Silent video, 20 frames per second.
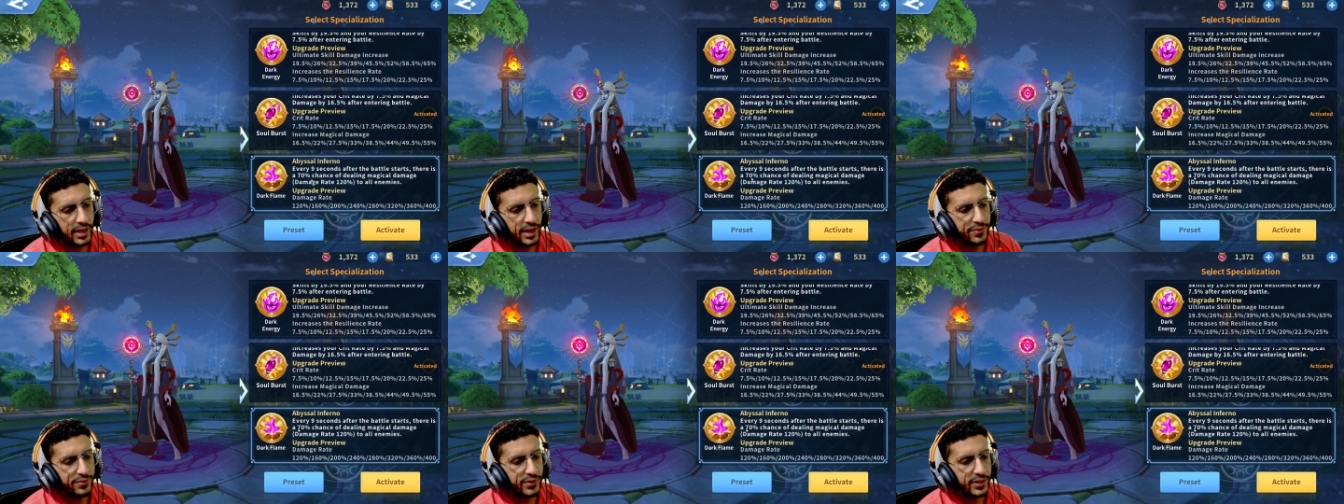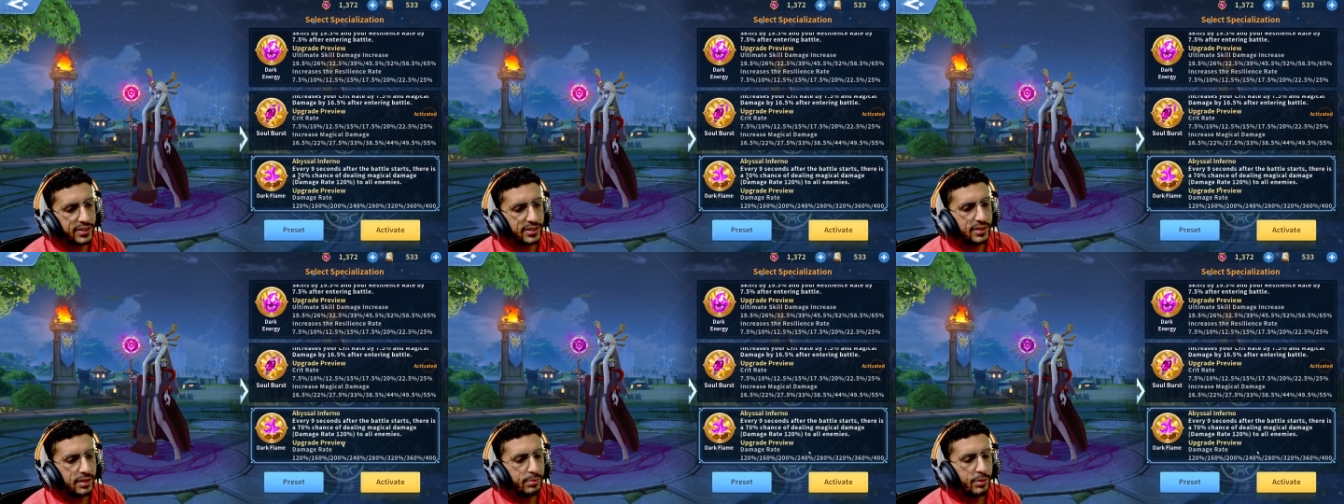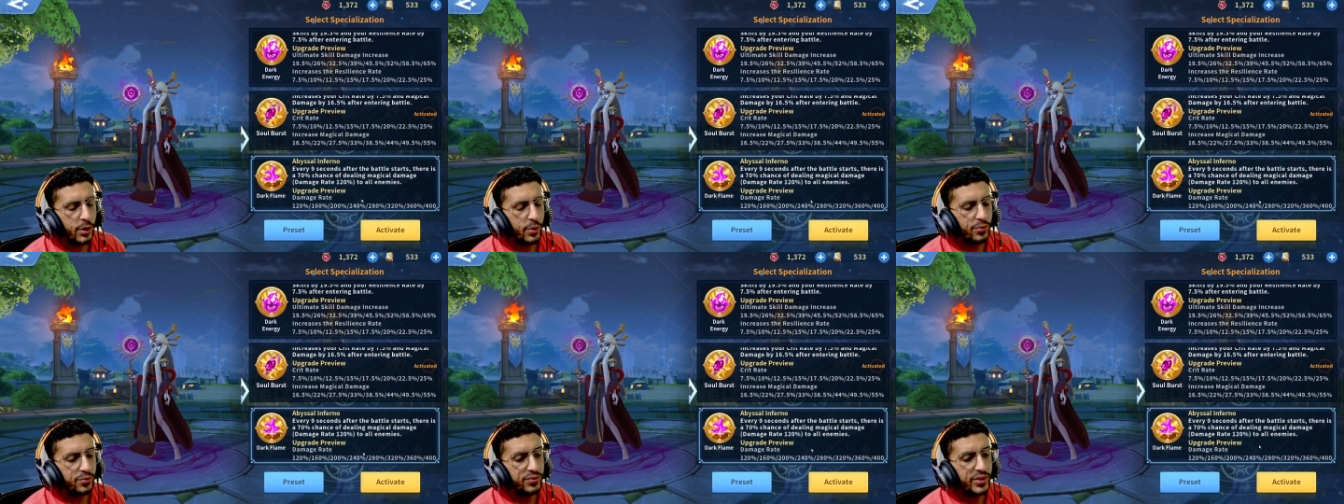a fixed
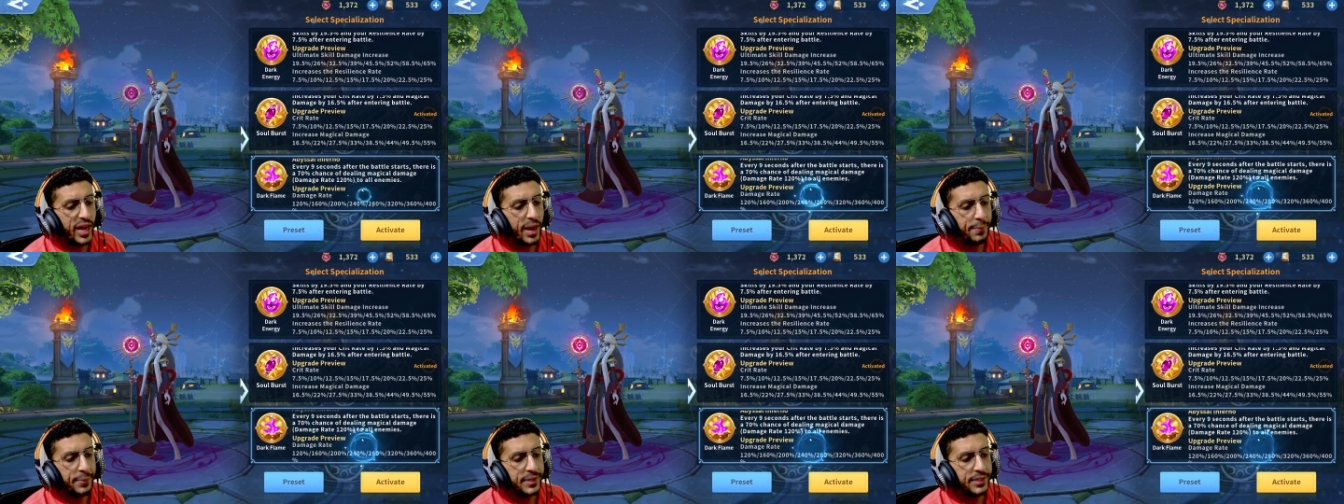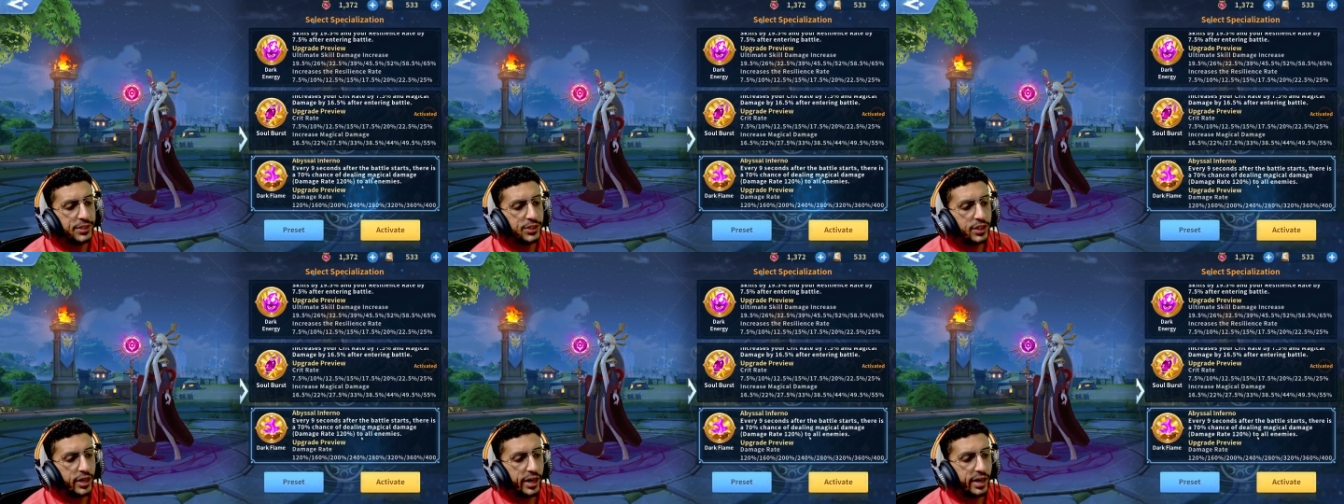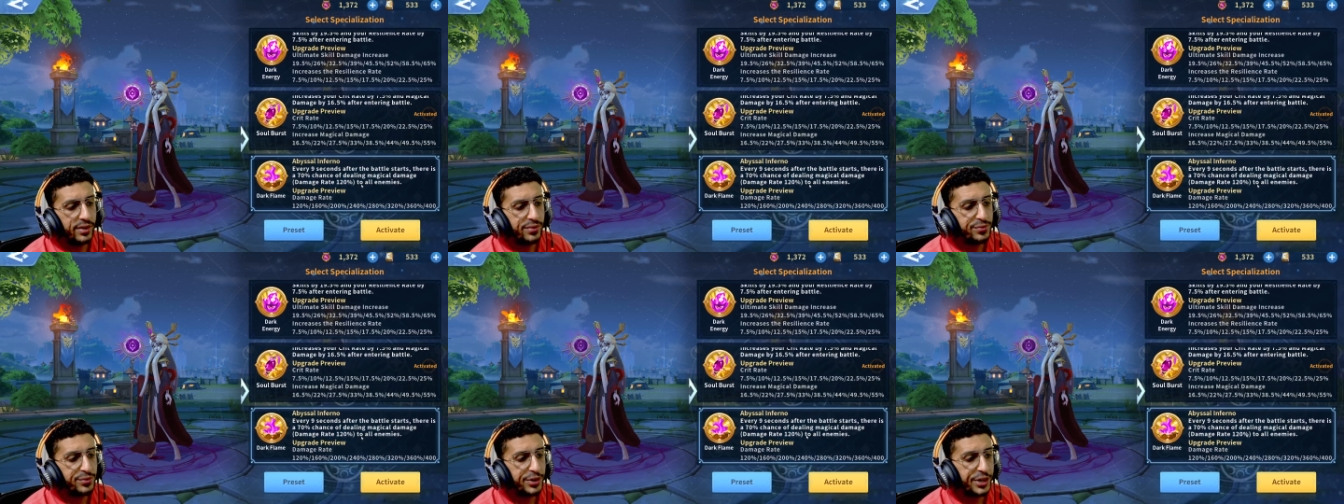amount of damage
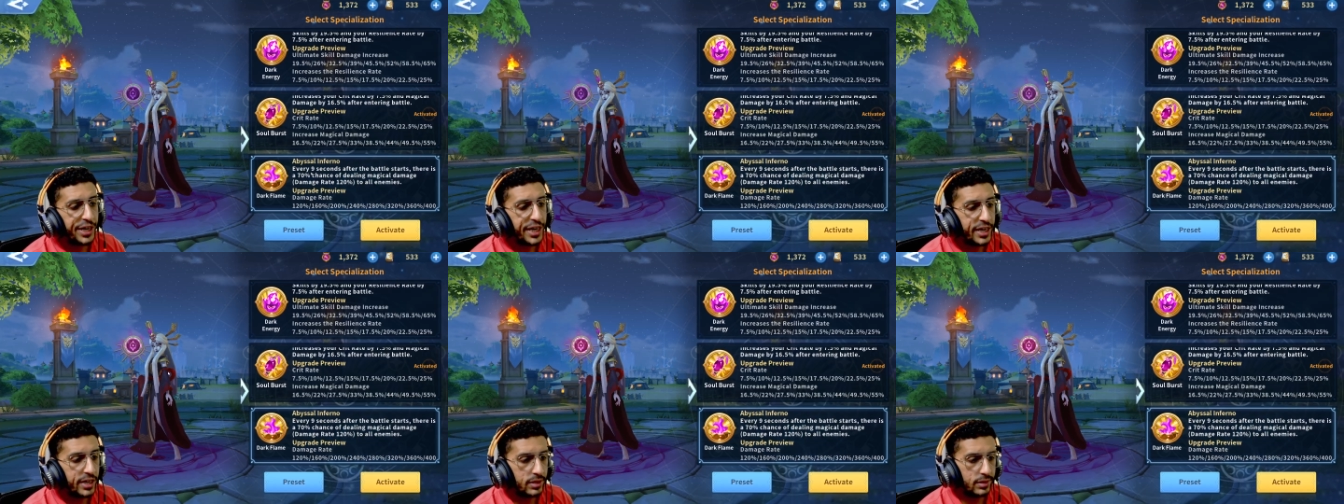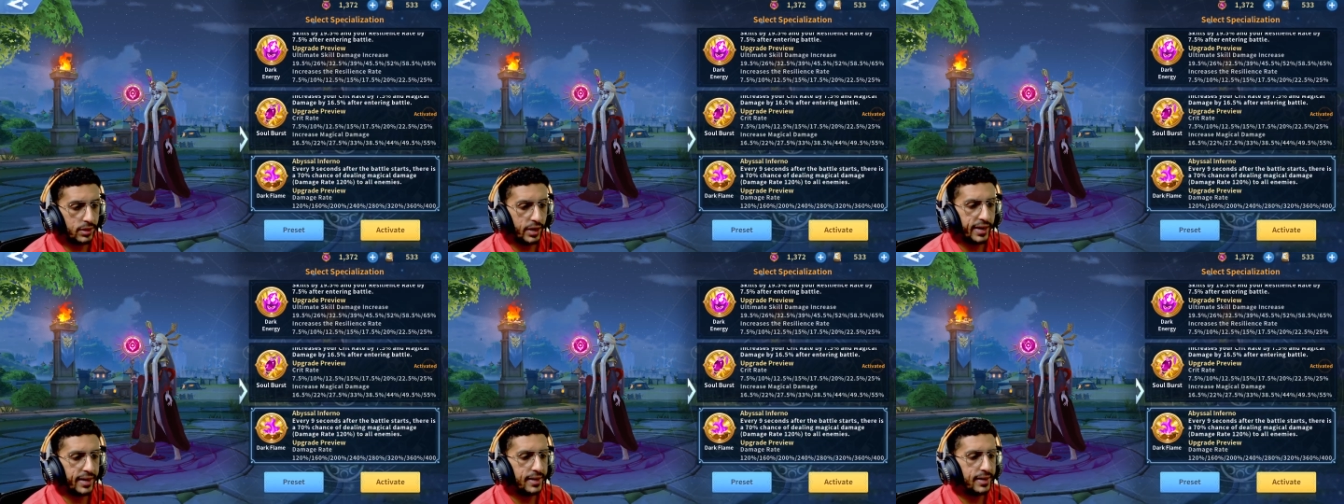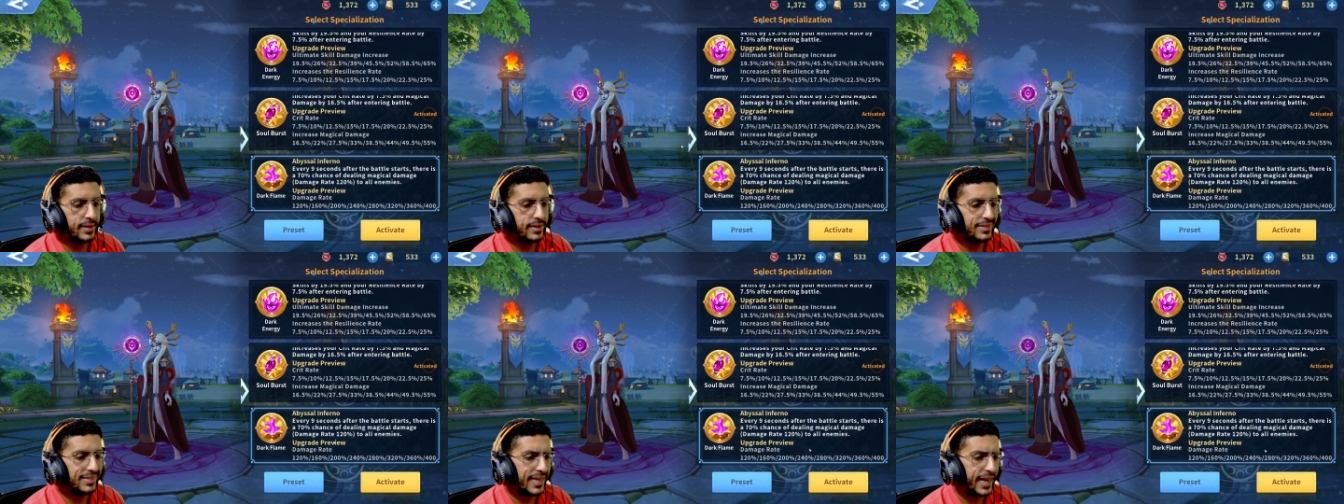every 9
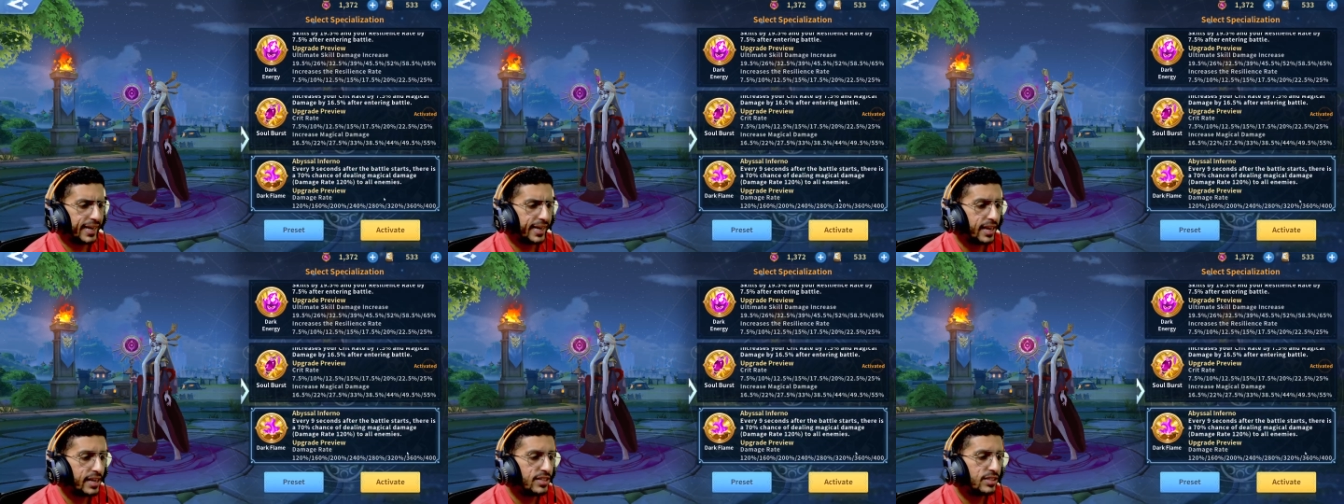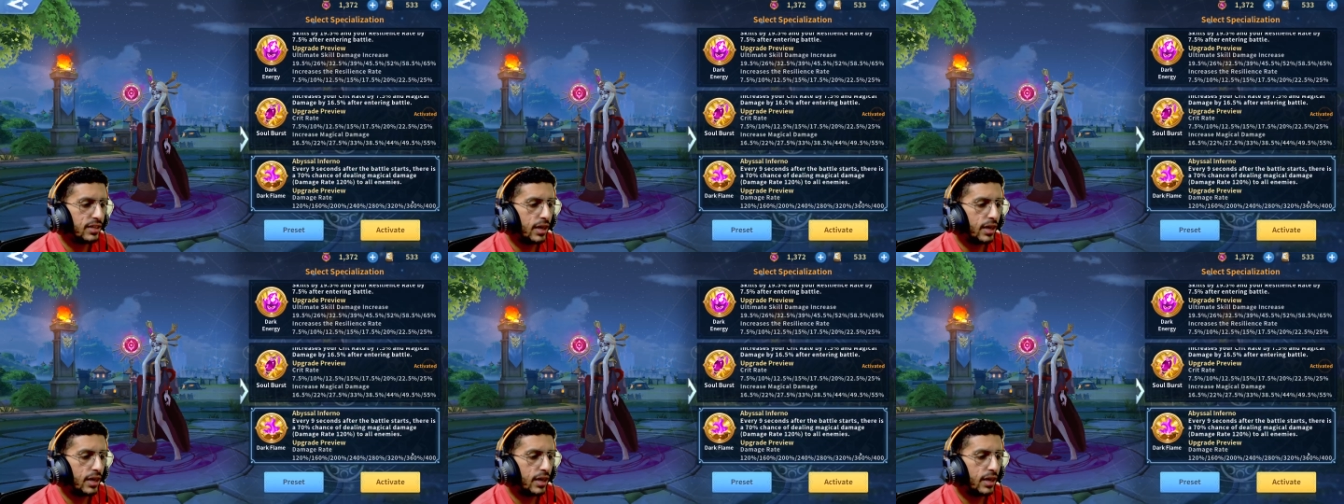seconds,